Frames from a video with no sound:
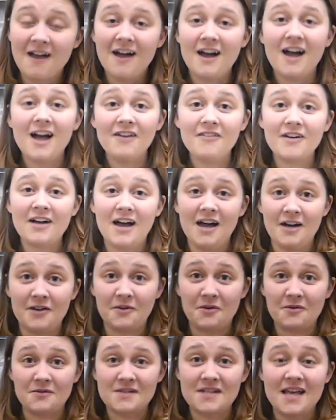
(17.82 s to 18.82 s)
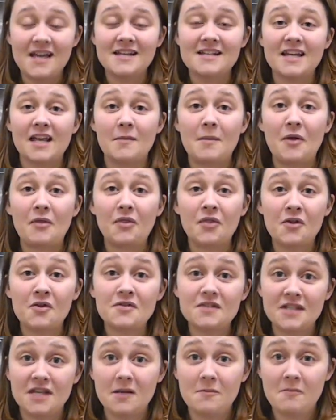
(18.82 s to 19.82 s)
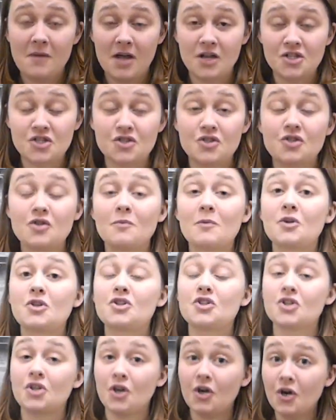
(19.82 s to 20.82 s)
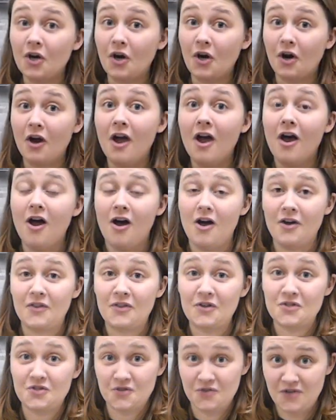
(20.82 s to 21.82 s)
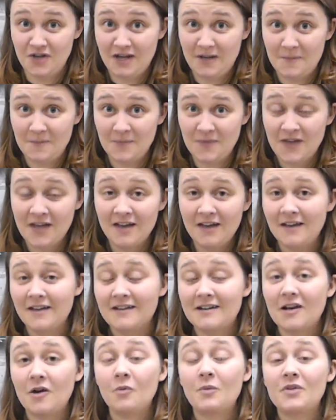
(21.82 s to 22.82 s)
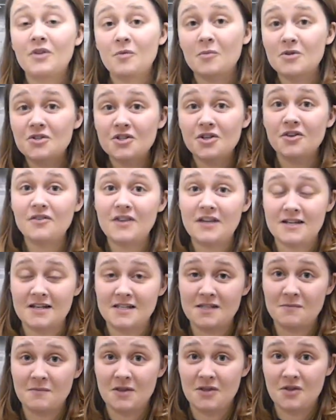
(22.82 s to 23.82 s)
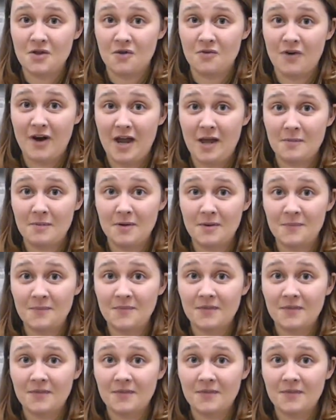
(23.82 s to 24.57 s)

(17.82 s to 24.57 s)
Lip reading: Avocados take about 13 months to mature on the tree. Now, when they're mature, that doesn't mean they're ripe.